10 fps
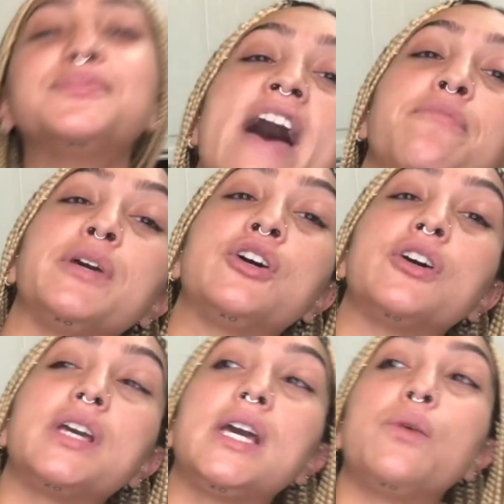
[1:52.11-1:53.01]
I've been
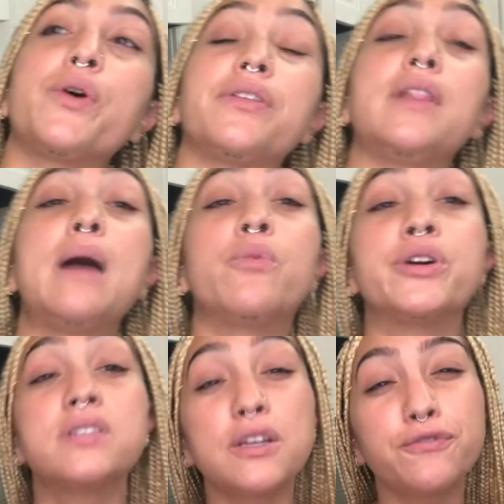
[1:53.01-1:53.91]
cooking with a lot more
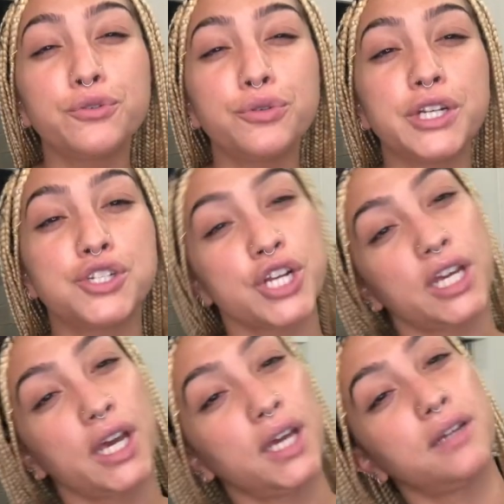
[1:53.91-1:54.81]
seafood and
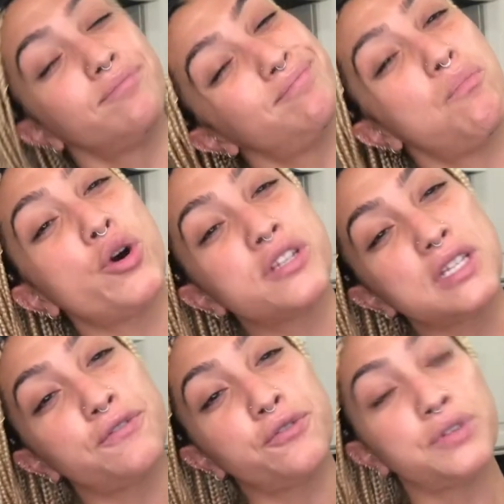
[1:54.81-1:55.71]
chicken, more
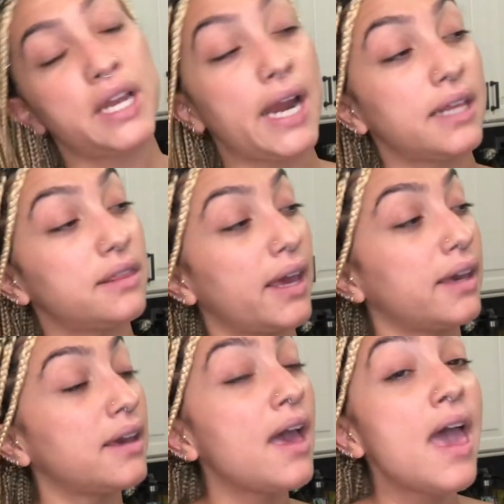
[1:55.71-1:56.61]
seafood than
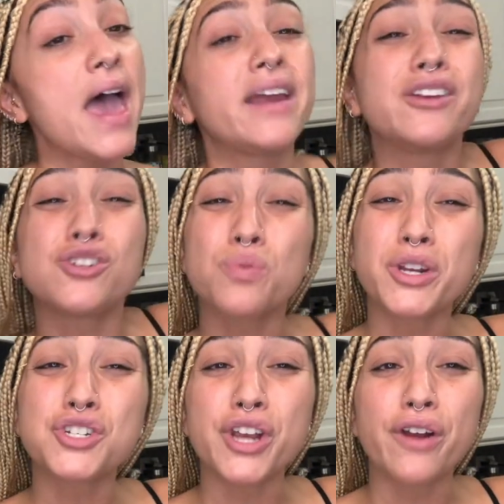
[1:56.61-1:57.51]
anything. And I just want
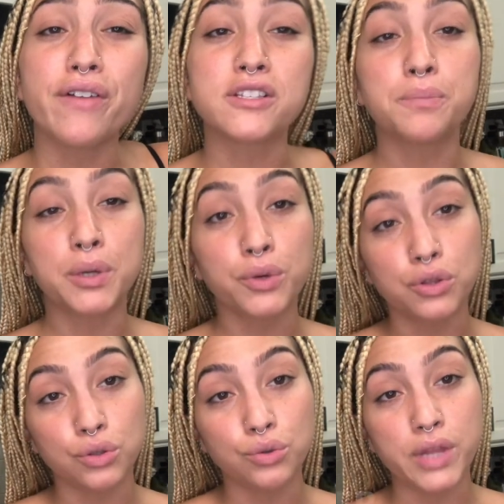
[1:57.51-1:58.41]
to share a recipe with
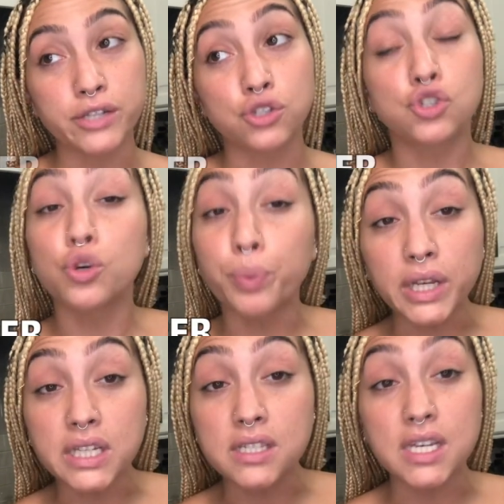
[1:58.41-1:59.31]
you that's super
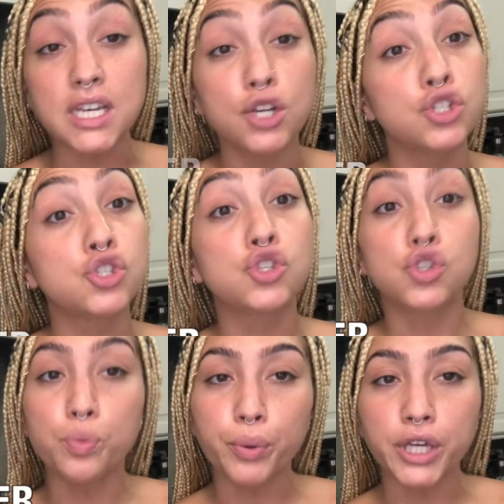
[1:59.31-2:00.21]
easy,
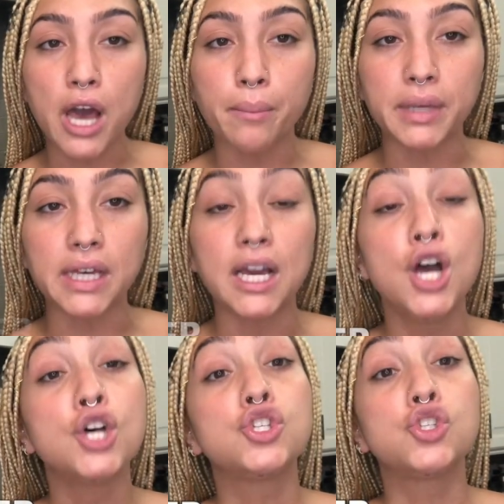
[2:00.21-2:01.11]
super yummy,
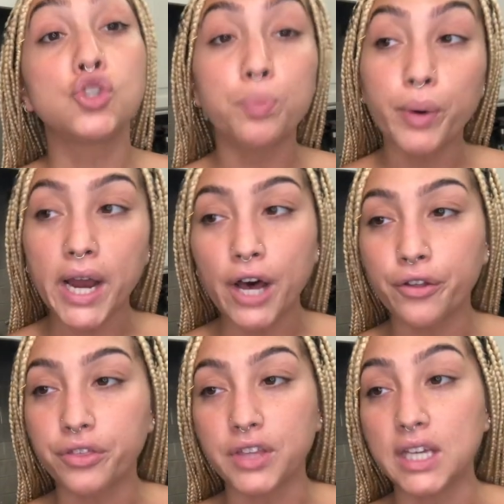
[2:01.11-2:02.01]
super
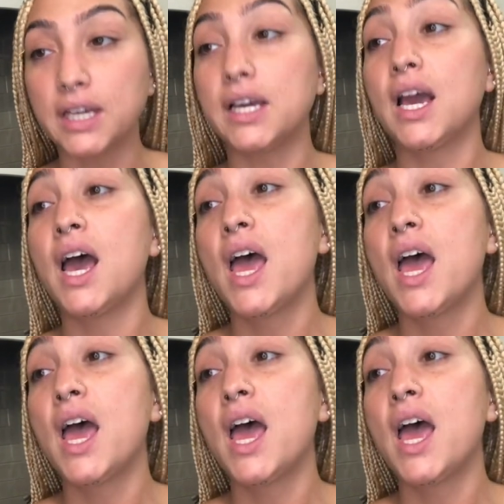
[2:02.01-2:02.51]
healthy,